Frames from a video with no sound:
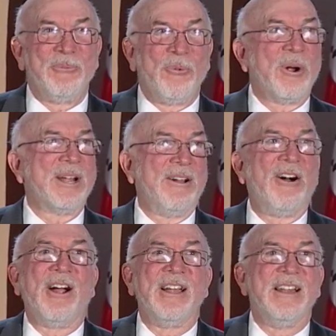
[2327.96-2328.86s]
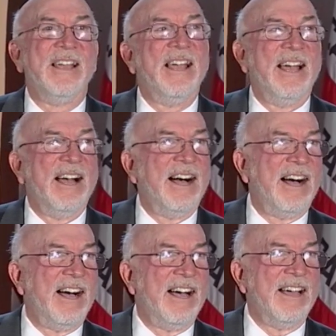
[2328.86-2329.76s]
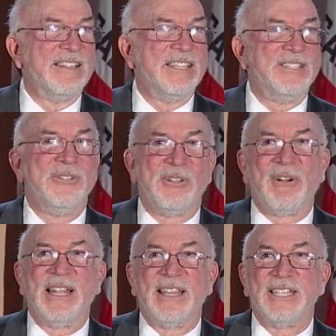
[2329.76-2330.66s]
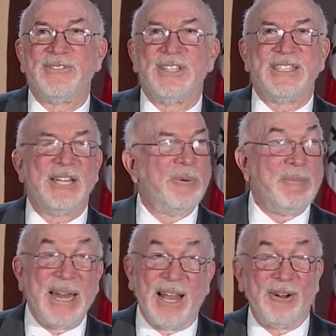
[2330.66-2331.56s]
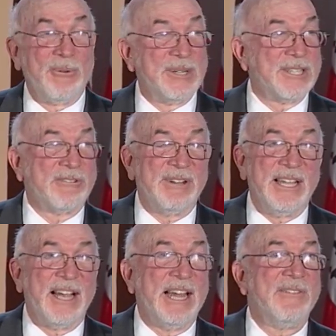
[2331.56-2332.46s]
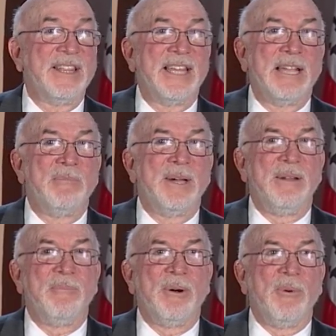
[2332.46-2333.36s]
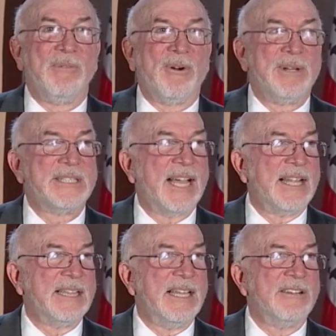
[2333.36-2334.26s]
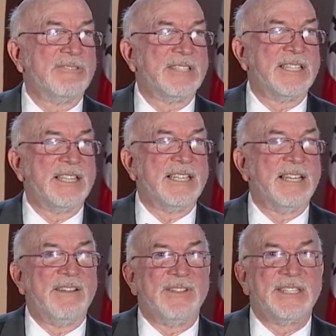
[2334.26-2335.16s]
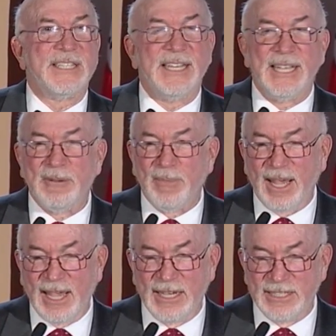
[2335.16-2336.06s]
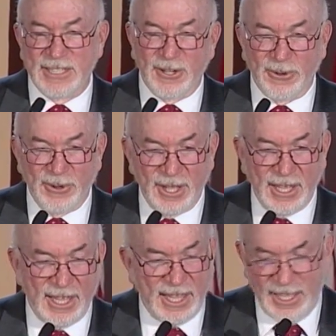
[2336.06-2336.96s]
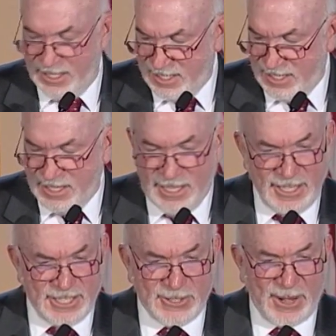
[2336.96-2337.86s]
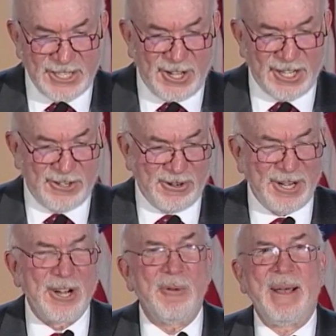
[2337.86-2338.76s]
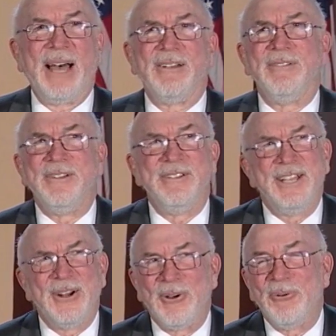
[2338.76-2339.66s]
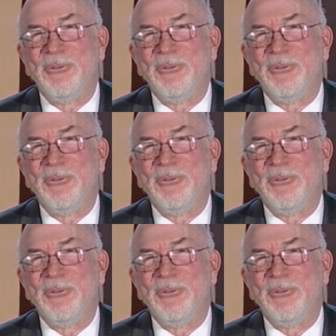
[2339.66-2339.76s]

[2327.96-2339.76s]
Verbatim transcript: working hard to do the right things for the city. We may not always agree on everything, but we've always got the interest of the city in mind. So I talked earlier about, you know,